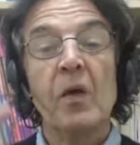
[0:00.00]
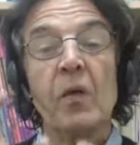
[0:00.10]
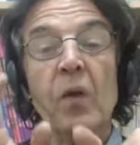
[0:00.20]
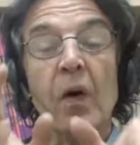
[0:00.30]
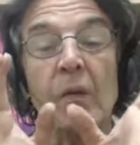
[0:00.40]

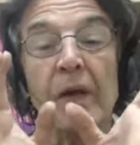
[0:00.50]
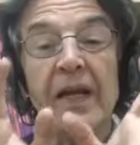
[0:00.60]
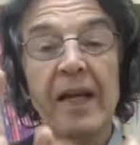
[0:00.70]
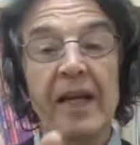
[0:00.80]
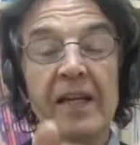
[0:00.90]
What we
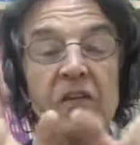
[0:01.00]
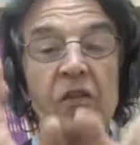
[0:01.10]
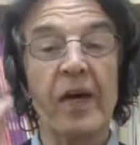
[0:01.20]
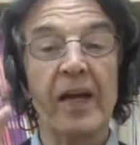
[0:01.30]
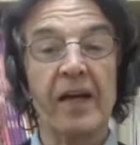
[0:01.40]
need to
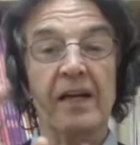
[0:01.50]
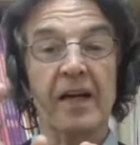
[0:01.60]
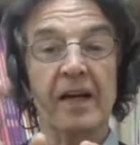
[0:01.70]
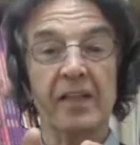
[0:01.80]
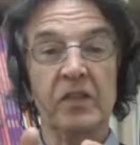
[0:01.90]

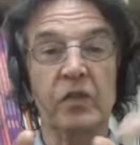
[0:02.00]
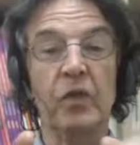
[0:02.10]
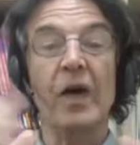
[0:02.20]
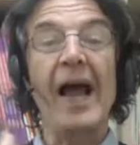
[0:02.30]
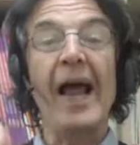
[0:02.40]
recognize for